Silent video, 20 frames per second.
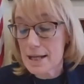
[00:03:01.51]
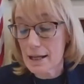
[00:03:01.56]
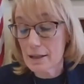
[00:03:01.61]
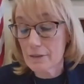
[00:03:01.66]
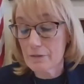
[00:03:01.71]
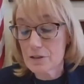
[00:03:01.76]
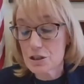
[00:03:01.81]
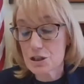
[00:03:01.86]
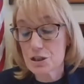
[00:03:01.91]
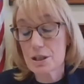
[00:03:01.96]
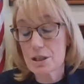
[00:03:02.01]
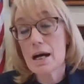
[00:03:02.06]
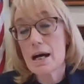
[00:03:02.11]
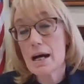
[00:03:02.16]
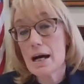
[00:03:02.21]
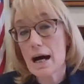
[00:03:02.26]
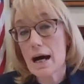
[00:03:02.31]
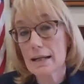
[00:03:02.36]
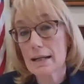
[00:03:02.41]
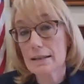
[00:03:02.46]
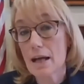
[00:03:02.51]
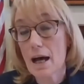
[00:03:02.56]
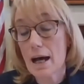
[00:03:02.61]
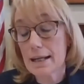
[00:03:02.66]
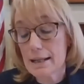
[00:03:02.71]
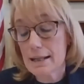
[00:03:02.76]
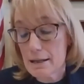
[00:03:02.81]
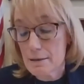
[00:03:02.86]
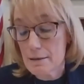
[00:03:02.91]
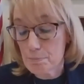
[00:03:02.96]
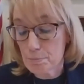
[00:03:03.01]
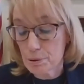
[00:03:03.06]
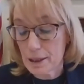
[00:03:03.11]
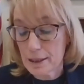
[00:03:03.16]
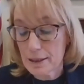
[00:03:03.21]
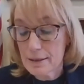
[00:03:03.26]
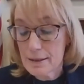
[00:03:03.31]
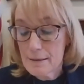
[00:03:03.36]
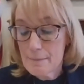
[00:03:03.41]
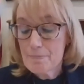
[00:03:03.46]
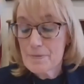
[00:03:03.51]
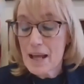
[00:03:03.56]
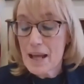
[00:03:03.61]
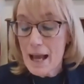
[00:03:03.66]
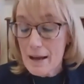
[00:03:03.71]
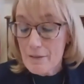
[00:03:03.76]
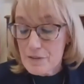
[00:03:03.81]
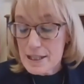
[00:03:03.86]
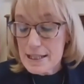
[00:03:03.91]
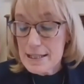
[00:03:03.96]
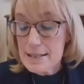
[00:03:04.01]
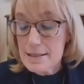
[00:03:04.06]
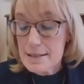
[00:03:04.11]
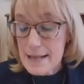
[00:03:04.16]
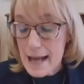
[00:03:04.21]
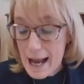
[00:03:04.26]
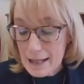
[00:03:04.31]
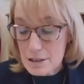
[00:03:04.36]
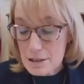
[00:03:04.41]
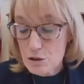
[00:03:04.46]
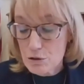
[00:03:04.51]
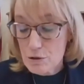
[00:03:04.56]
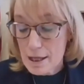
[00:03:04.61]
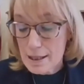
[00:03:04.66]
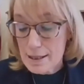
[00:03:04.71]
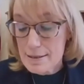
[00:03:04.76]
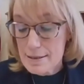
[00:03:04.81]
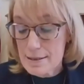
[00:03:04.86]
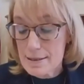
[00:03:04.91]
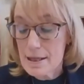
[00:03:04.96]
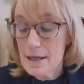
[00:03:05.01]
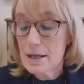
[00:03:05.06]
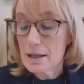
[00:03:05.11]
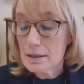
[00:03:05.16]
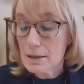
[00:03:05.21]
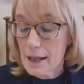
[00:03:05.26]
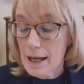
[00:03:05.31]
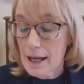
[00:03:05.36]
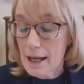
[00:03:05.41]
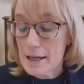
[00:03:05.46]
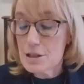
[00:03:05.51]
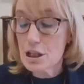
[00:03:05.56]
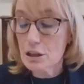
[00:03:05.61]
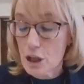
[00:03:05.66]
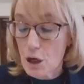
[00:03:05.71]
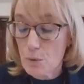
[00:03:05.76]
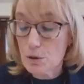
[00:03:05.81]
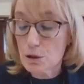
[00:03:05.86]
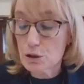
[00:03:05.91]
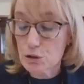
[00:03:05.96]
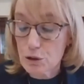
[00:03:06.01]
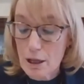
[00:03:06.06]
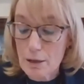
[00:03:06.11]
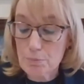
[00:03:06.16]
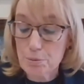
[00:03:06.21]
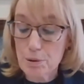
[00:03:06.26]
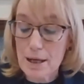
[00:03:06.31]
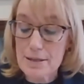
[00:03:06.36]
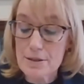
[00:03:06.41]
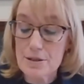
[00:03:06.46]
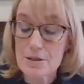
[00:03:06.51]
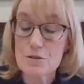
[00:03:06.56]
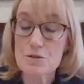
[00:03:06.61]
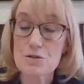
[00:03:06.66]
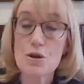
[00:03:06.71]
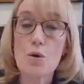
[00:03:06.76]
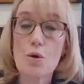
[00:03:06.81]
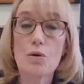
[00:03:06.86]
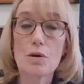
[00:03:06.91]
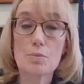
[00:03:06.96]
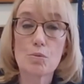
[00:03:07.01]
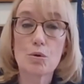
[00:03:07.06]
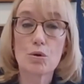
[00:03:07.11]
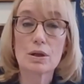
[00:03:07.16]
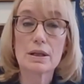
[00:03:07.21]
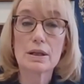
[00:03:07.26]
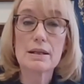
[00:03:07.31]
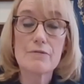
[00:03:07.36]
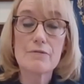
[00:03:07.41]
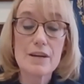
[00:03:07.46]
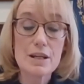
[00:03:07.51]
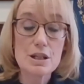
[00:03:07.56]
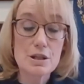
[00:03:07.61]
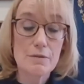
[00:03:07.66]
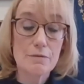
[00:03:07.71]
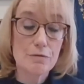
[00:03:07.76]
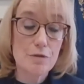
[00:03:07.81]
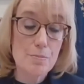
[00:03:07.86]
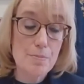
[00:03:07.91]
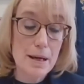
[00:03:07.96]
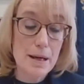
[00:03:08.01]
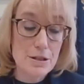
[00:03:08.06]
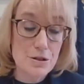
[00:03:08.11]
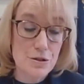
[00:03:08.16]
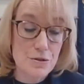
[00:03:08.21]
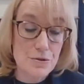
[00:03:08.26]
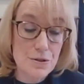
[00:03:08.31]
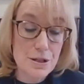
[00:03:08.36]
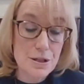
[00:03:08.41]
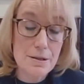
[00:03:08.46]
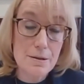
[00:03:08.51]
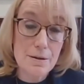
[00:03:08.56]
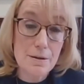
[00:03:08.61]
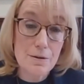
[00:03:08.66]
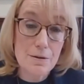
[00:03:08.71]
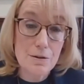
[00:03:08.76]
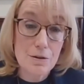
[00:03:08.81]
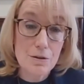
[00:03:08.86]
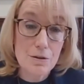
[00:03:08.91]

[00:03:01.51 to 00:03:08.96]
on television, online, and in print. Have these tax credits led to lower drug prices or more innovation for patients?